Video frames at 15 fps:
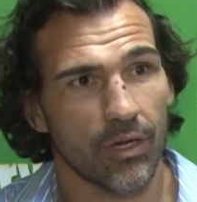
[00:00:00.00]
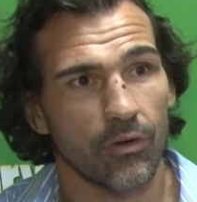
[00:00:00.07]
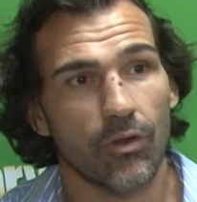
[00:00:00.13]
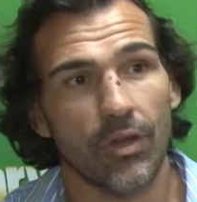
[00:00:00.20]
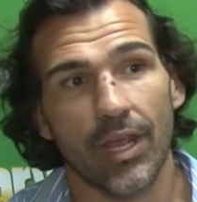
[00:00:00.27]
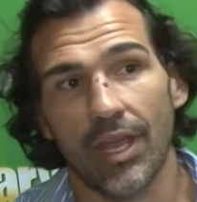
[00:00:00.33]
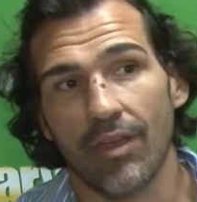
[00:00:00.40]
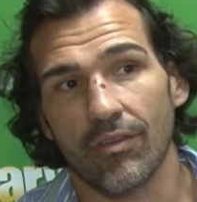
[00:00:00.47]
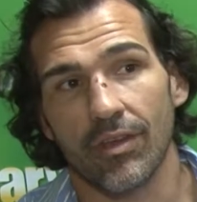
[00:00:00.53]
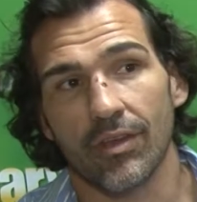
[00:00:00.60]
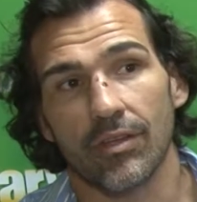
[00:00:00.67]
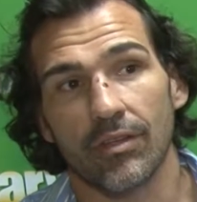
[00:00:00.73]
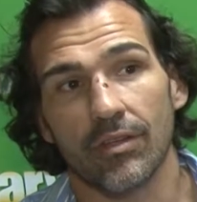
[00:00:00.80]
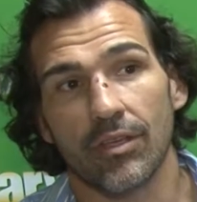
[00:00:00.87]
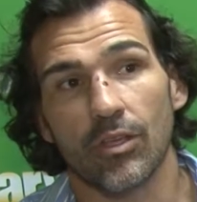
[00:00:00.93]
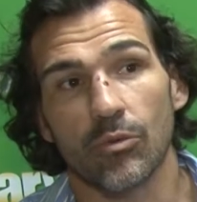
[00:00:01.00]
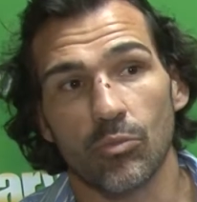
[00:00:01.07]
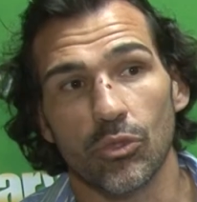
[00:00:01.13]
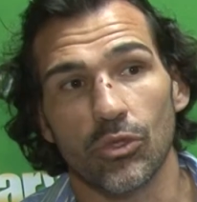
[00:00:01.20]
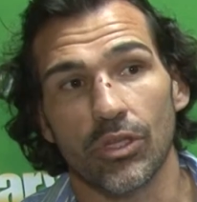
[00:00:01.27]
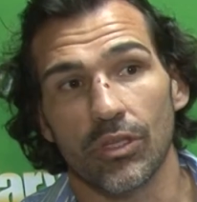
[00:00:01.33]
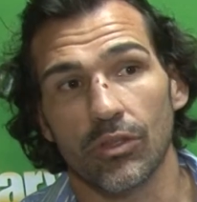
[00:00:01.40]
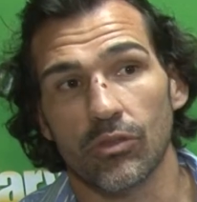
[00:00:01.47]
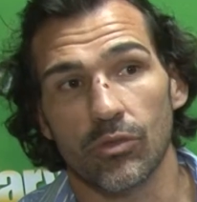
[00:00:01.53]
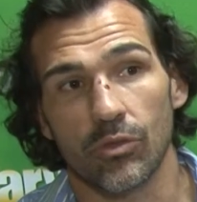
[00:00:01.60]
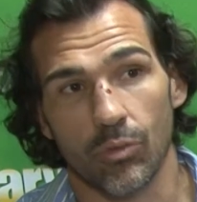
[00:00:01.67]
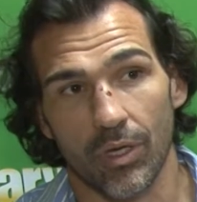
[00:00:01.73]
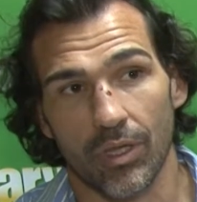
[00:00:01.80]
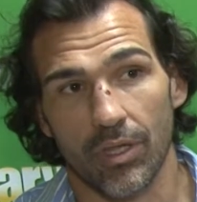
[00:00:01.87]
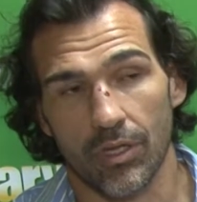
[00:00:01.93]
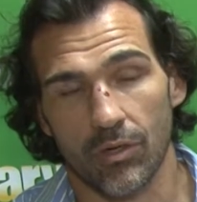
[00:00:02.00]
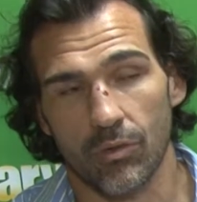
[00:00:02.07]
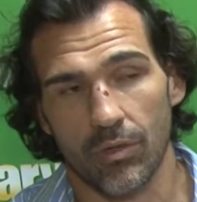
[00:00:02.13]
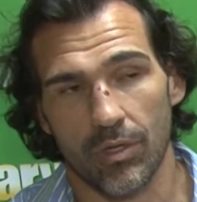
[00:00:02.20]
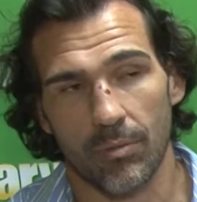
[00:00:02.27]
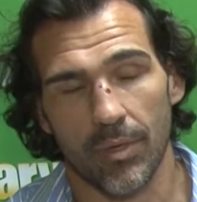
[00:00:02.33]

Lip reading: really have an input into what they do with their